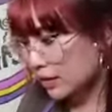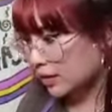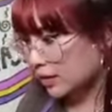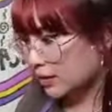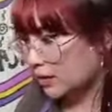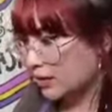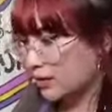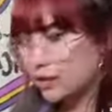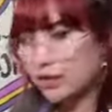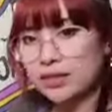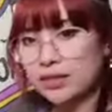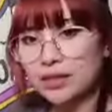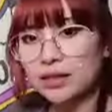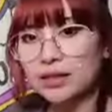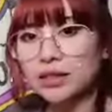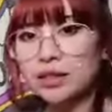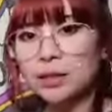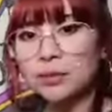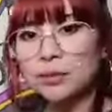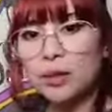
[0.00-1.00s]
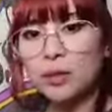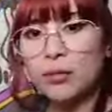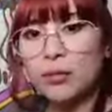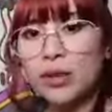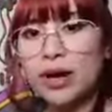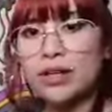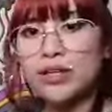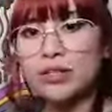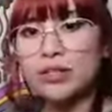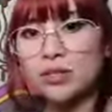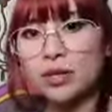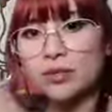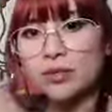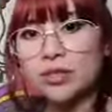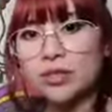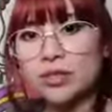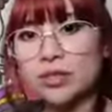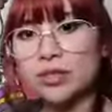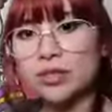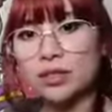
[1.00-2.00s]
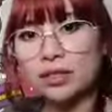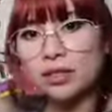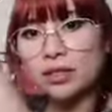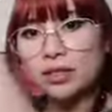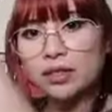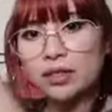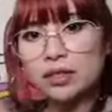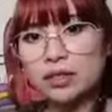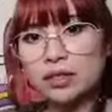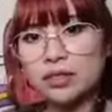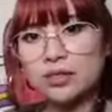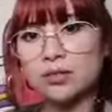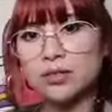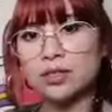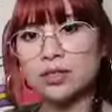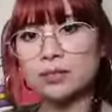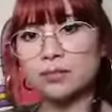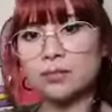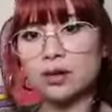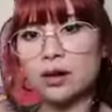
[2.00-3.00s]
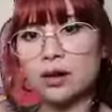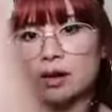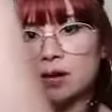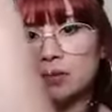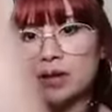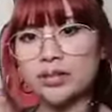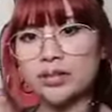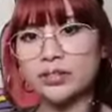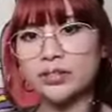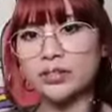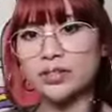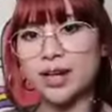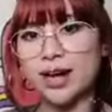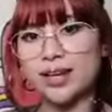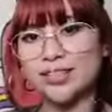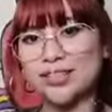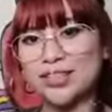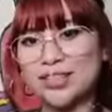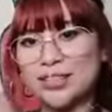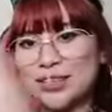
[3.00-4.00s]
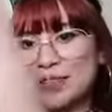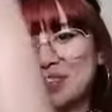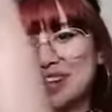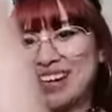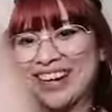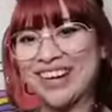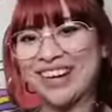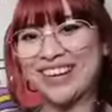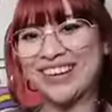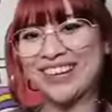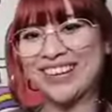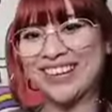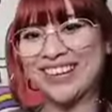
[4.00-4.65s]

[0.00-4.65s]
It's still a little bit wet, so I'm just gonna do some arm exercises over here.